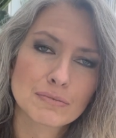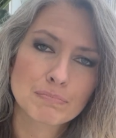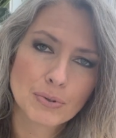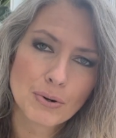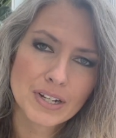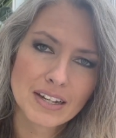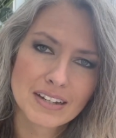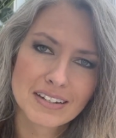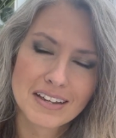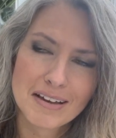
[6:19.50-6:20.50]

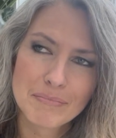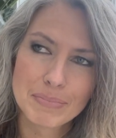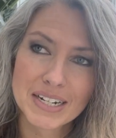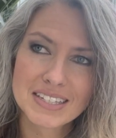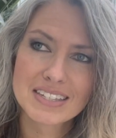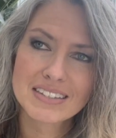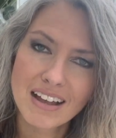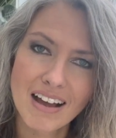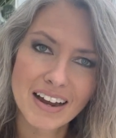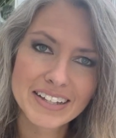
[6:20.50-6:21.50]
broken, but it's
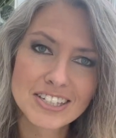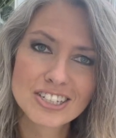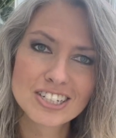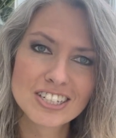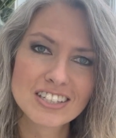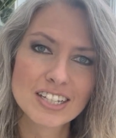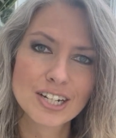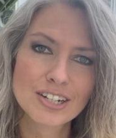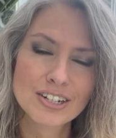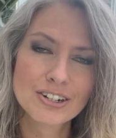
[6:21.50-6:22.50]
not. It's just the
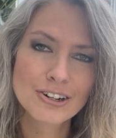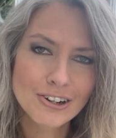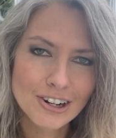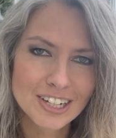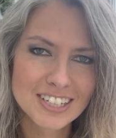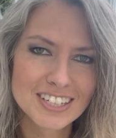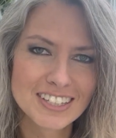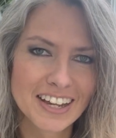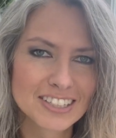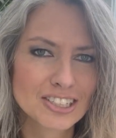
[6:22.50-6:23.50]
curls
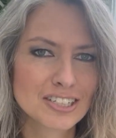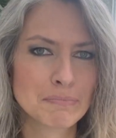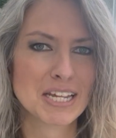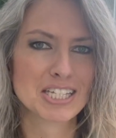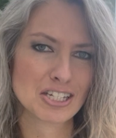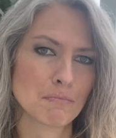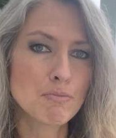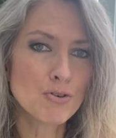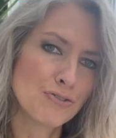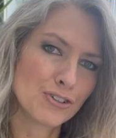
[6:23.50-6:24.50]
that just makes it
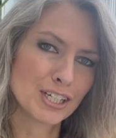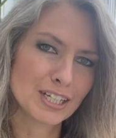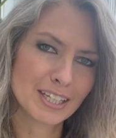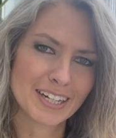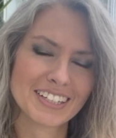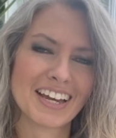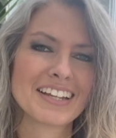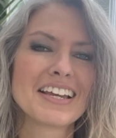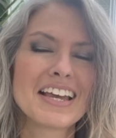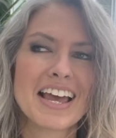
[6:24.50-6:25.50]
poofy like
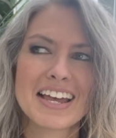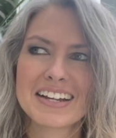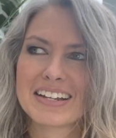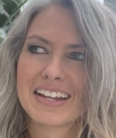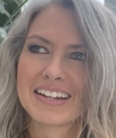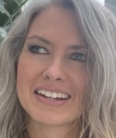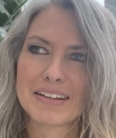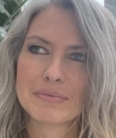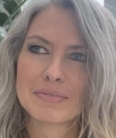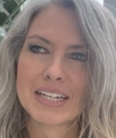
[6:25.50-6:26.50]
that. And
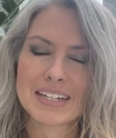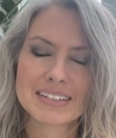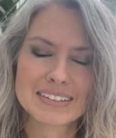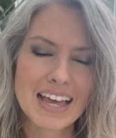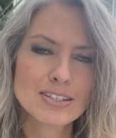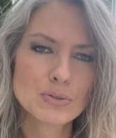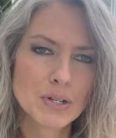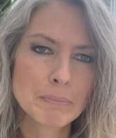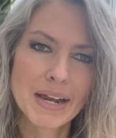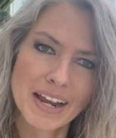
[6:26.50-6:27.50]
I'm like, that's
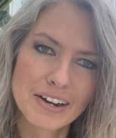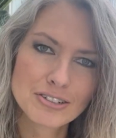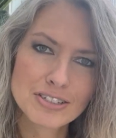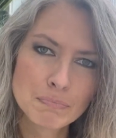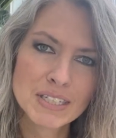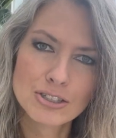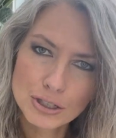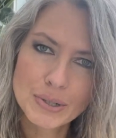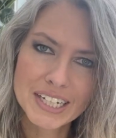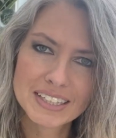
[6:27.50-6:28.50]
what my hair's been
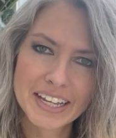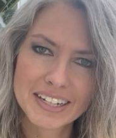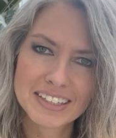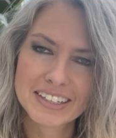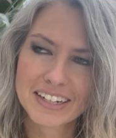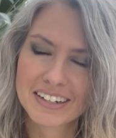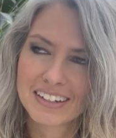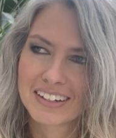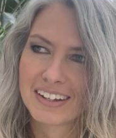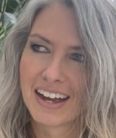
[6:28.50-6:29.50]
doing lately.
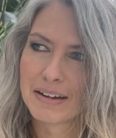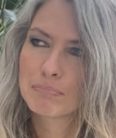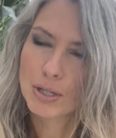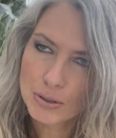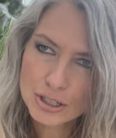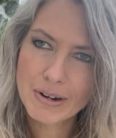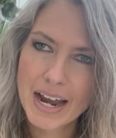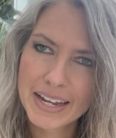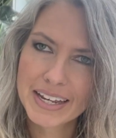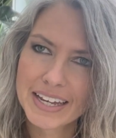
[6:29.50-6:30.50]
I blow
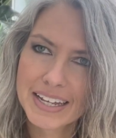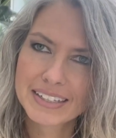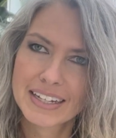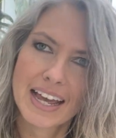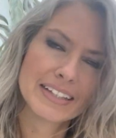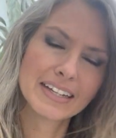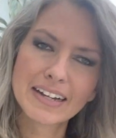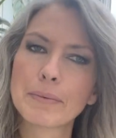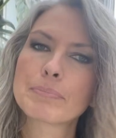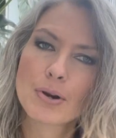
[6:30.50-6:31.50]
dry it and then
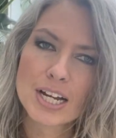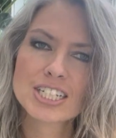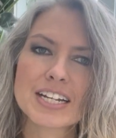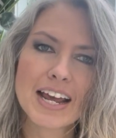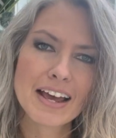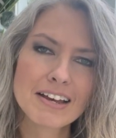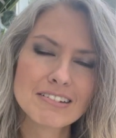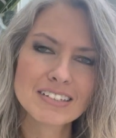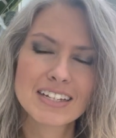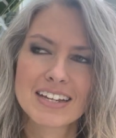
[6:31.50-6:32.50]
I brush it
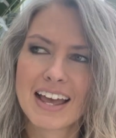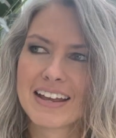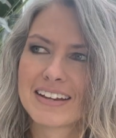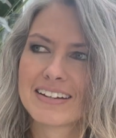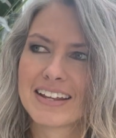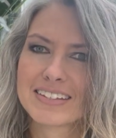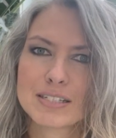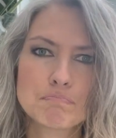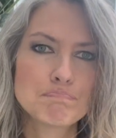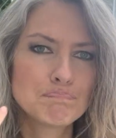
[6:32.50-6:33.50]
out and it's